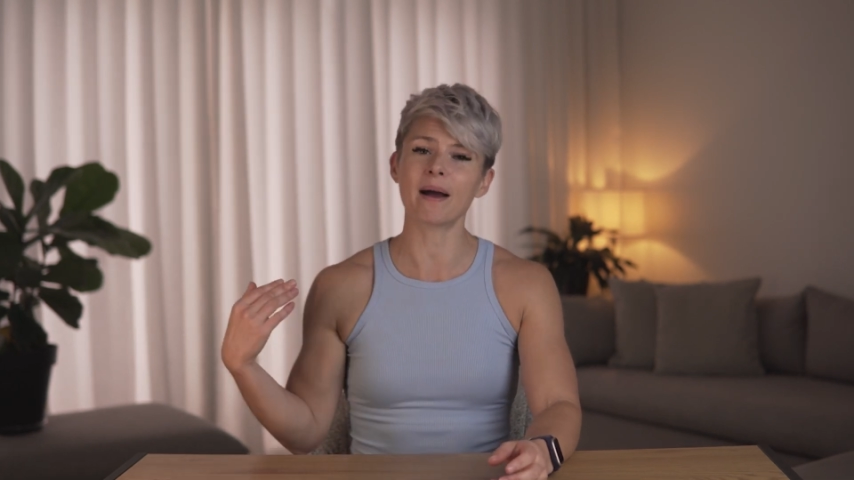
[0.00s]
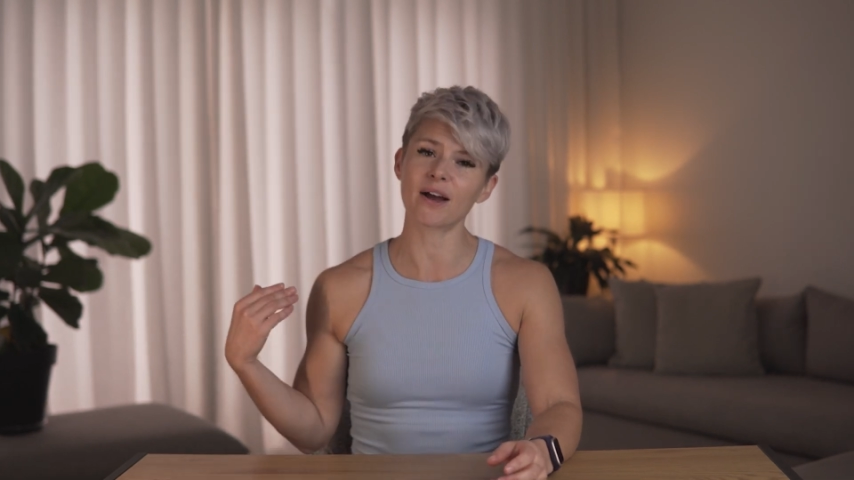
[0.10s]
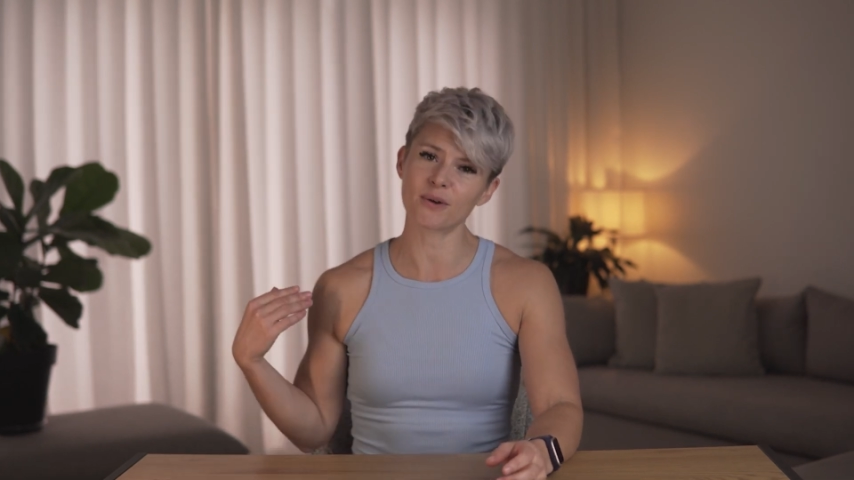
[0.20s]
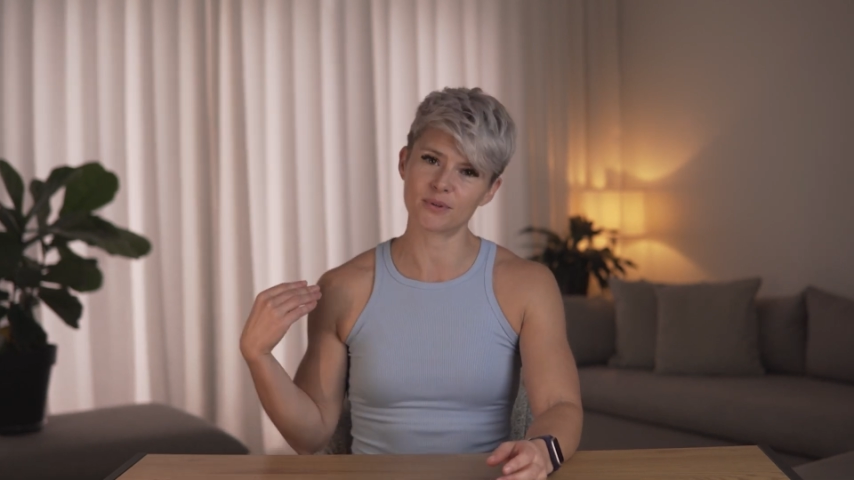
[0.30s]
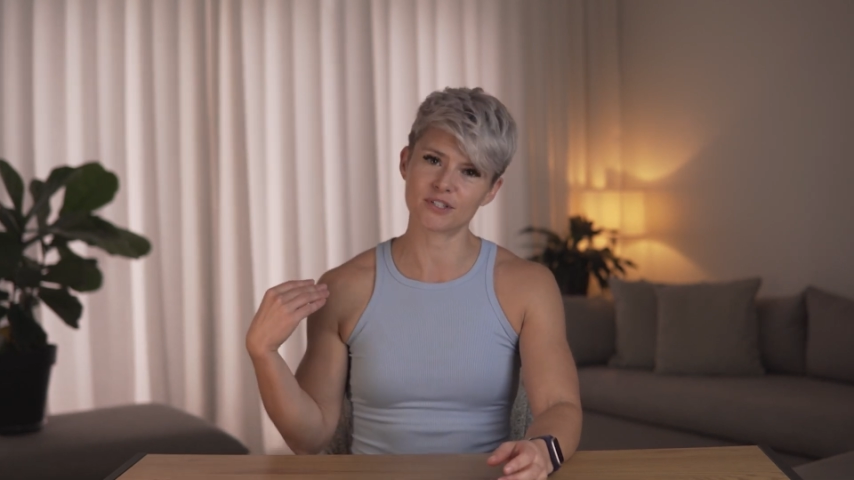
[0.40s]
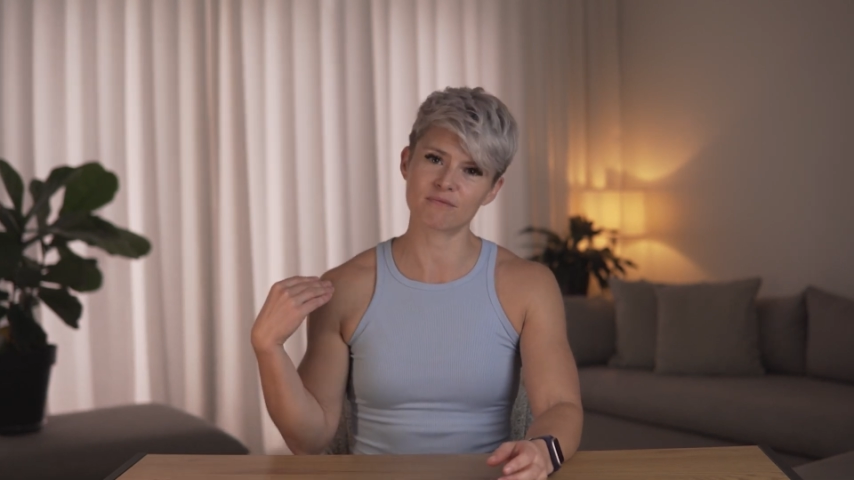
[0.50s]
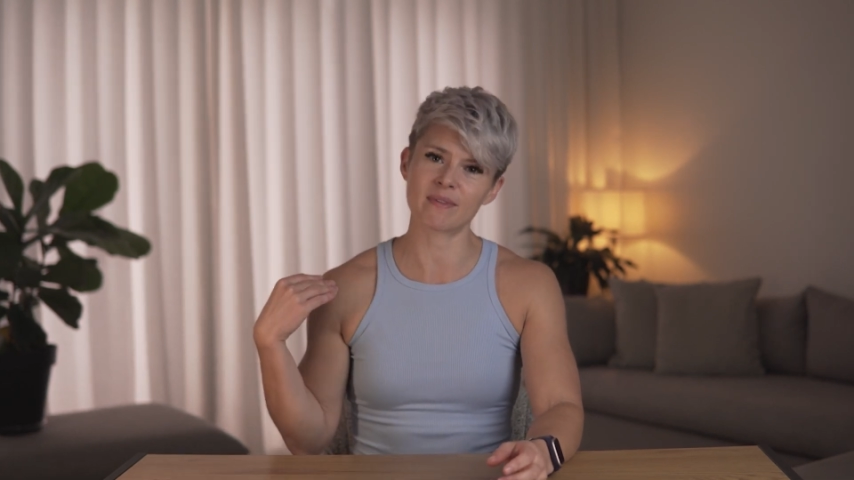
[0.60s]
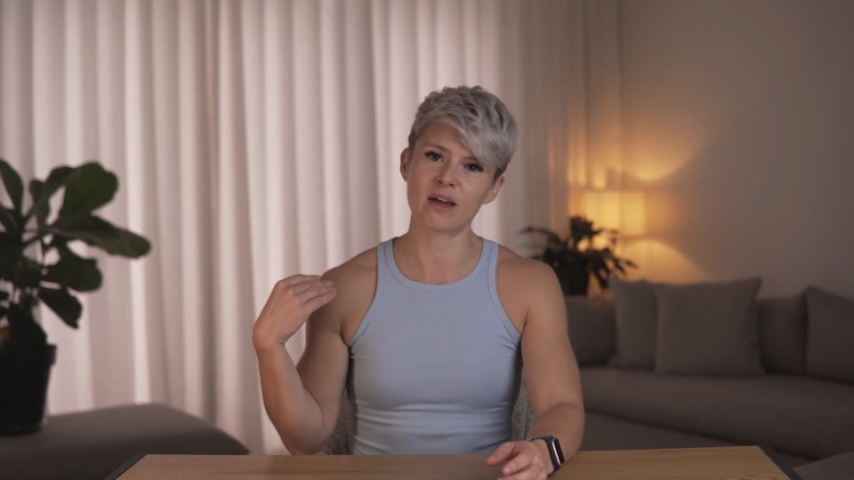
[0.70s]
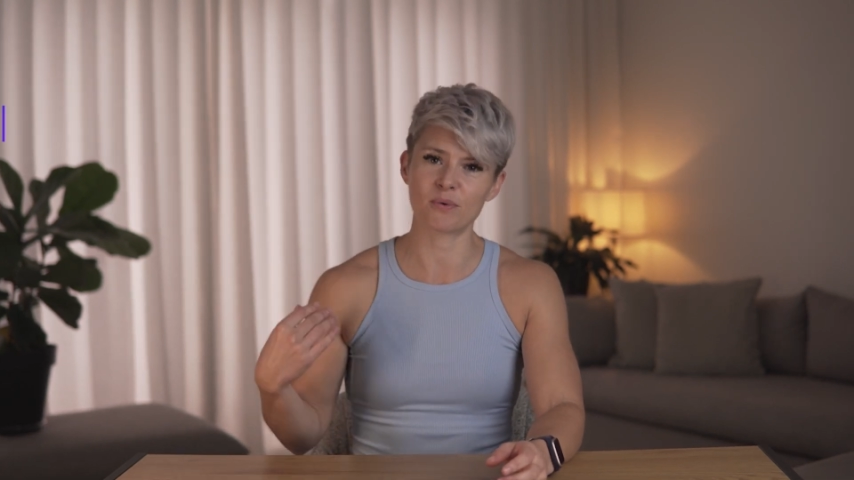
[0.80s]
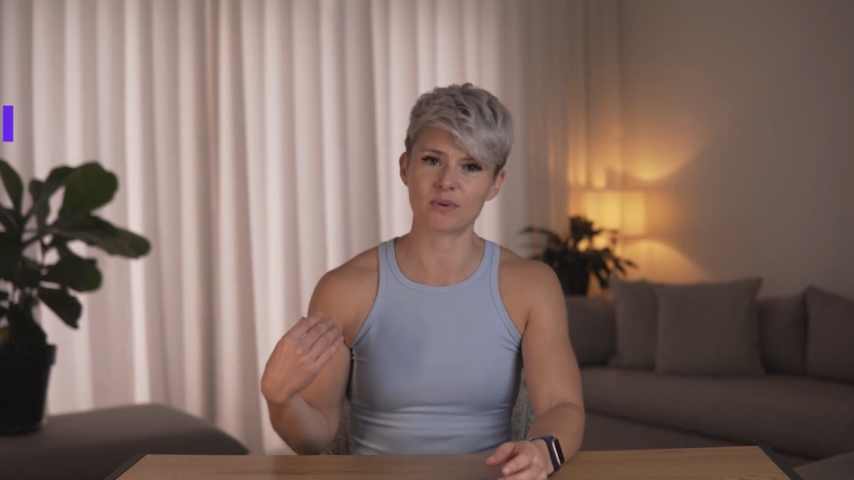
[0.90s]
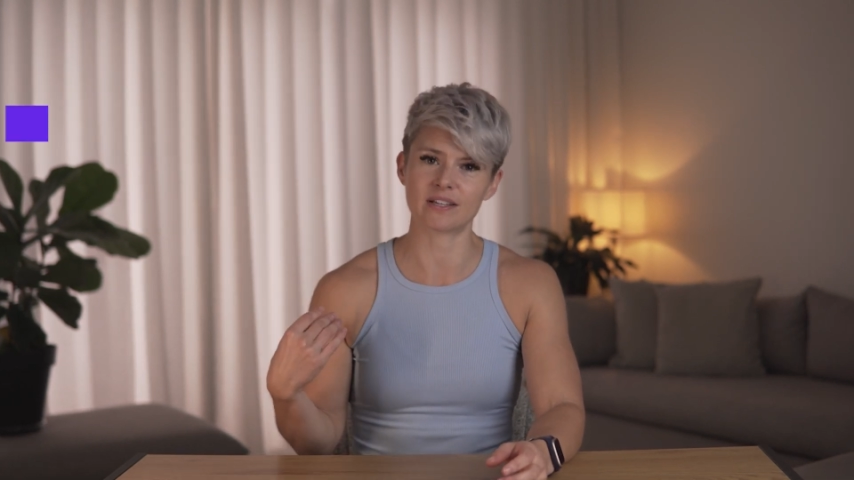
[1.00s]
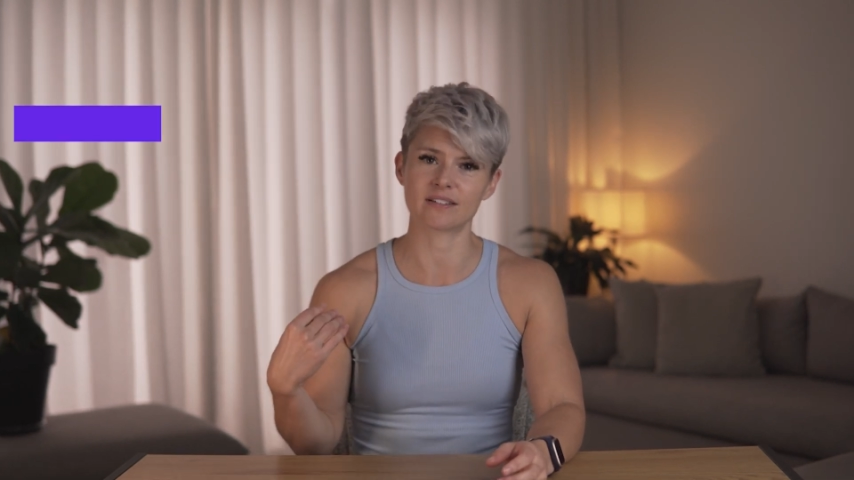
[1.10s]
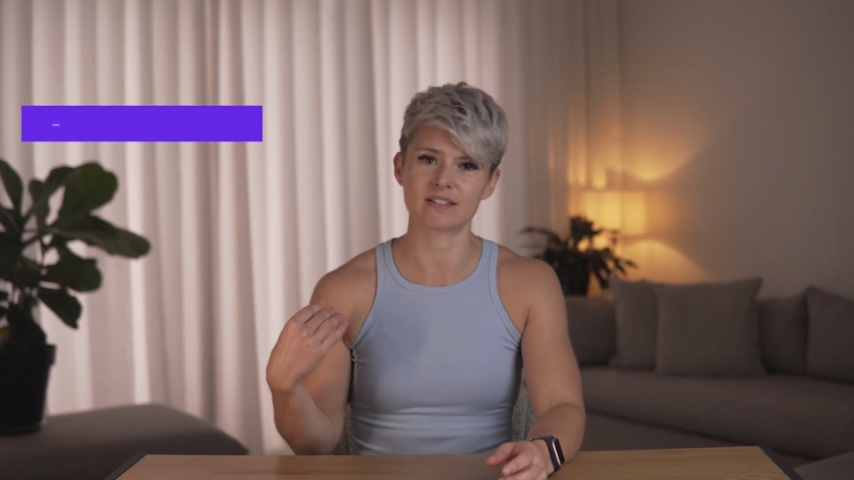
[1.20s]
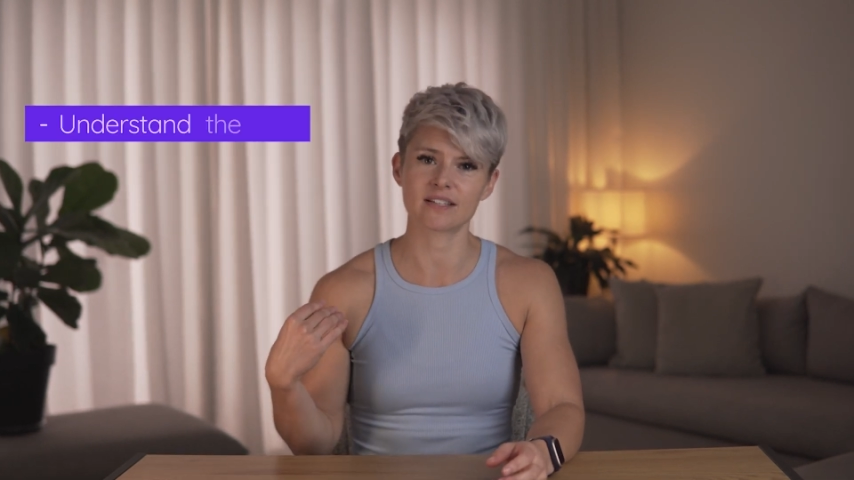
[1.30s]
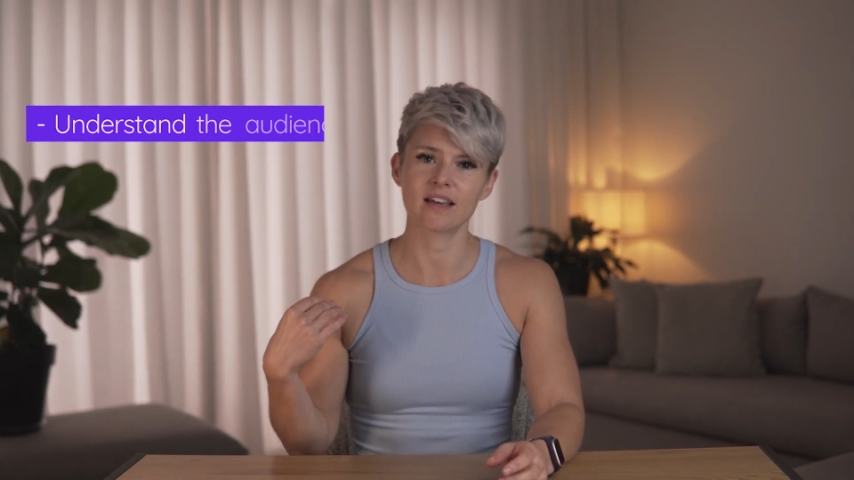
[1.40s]
backwards from their
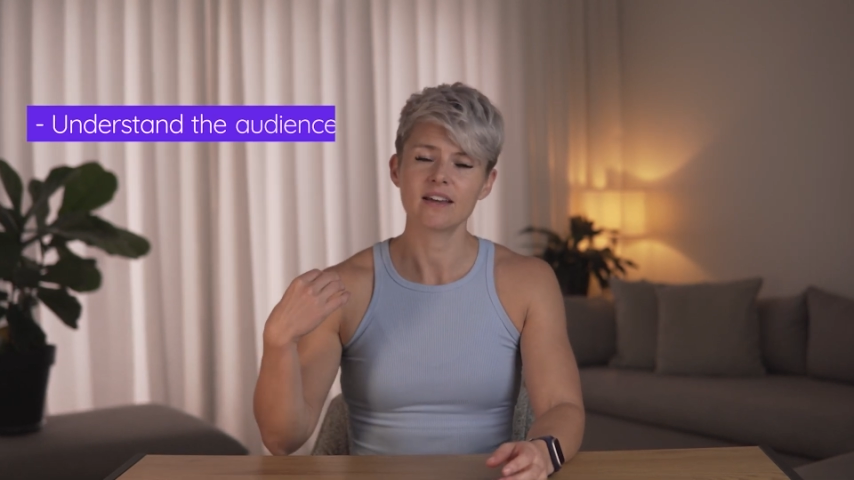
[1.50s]
audience.